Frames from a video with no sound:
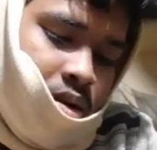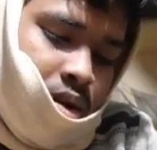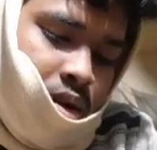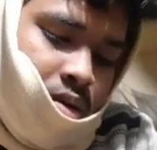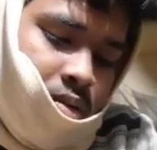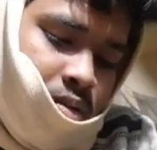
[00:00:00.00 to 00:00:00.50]

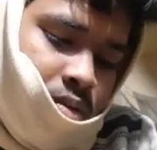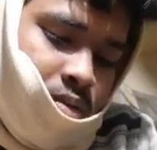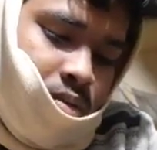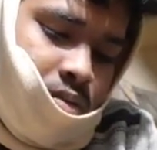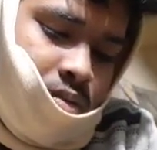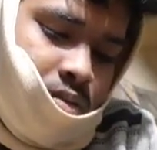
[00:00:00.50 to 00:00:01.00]
Now
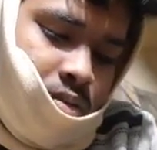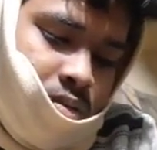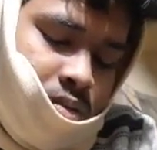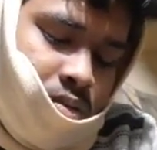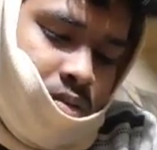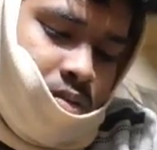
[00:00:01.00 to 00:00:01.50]

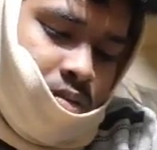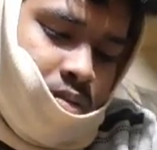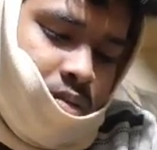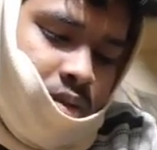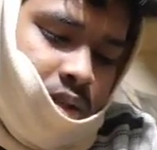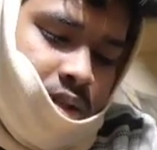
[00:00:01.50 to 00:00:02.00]

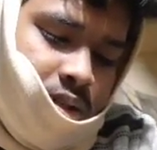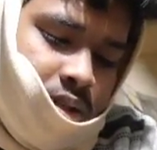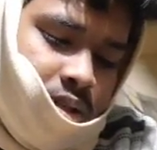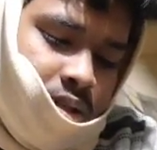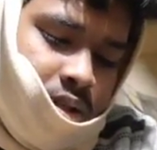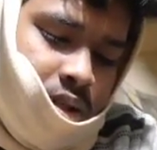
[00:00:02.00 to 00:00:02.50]
this
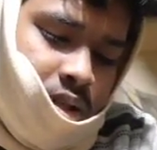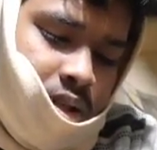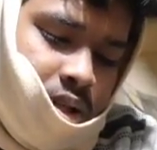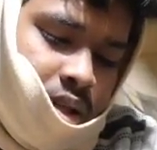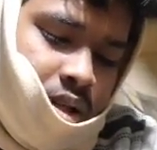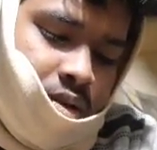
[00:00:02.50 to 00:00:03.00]
is seen
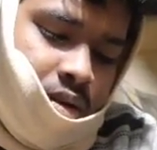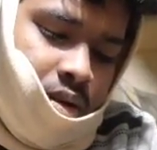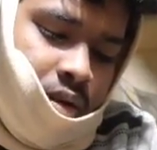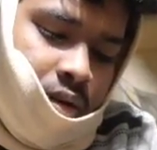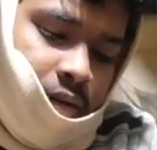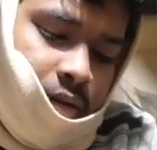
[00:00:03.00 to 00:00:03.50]
in case
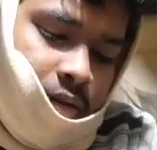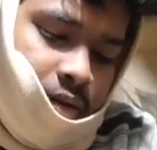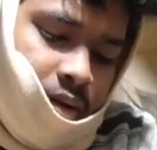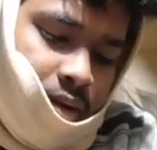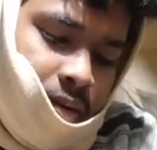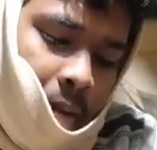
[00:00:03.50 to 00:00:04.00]
of